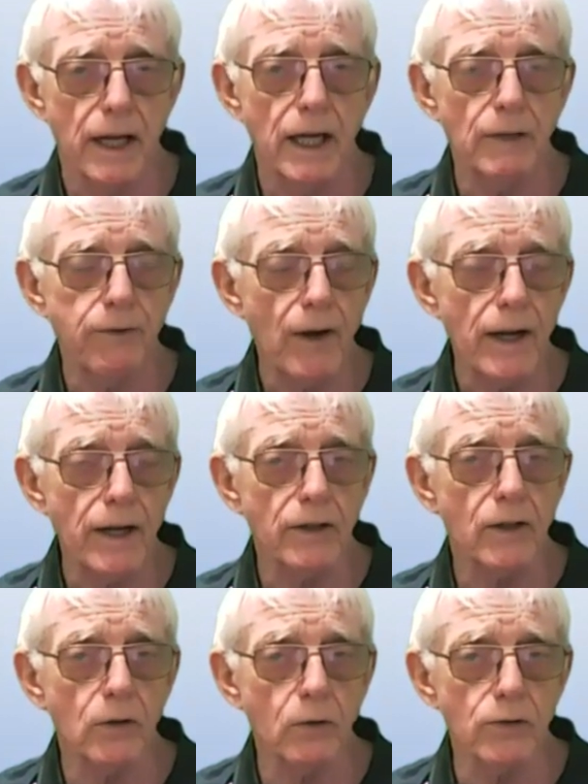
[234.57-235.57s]
if
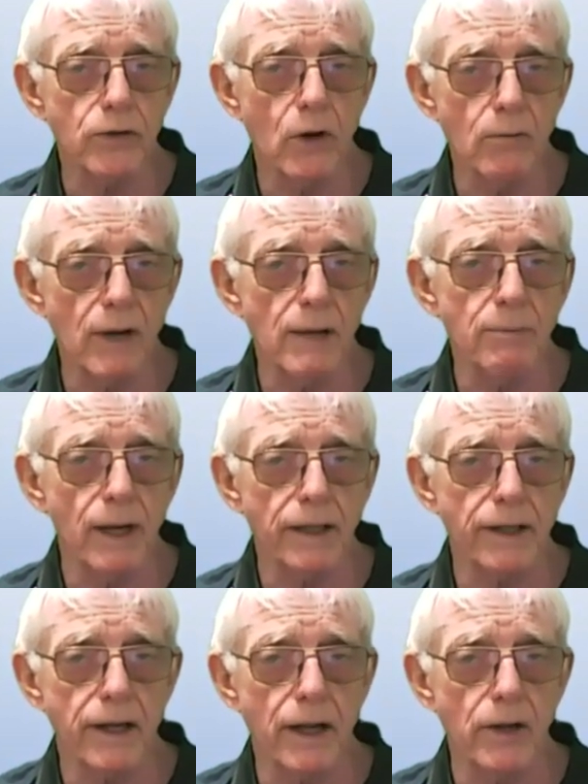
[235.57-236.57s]
I close all my
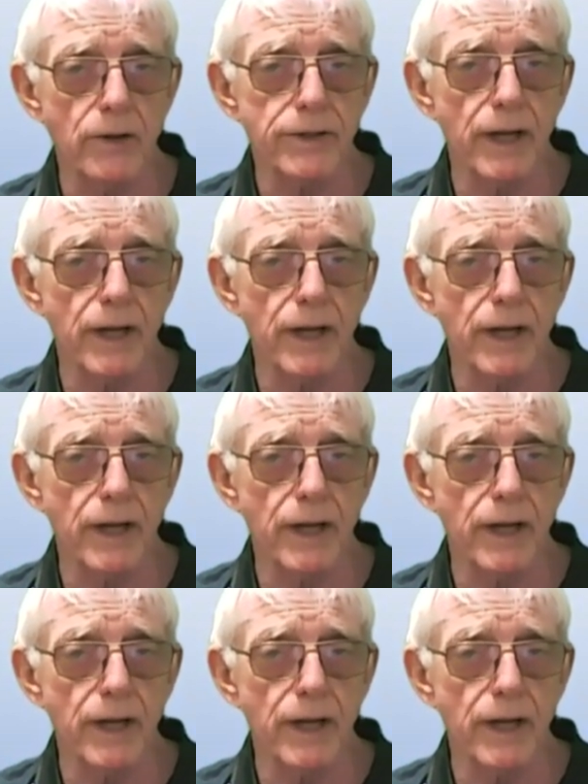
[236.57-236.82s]
bank accounts